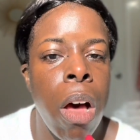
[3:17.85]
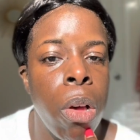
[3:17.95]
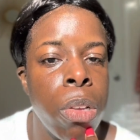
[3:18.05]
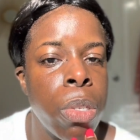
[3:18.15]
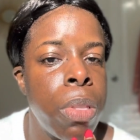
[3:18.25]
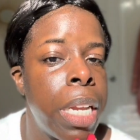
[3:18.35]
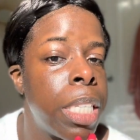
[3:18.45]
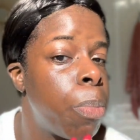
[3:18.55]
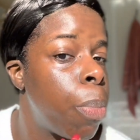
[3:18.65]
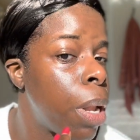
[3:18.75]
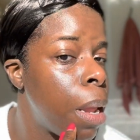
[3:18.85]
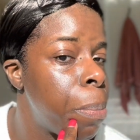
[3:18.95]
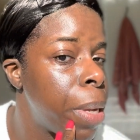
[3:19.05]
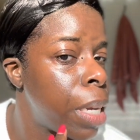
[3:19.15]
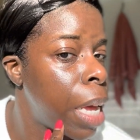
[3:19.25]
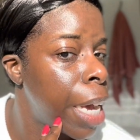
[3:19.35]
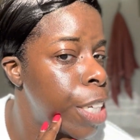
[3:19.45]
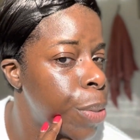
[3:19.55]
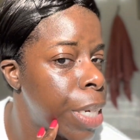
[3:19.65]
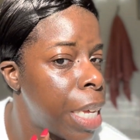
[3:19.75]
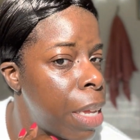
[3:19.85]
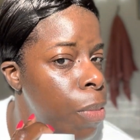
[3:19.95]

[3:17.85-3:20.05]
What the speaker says: also that it's plump and hydrated.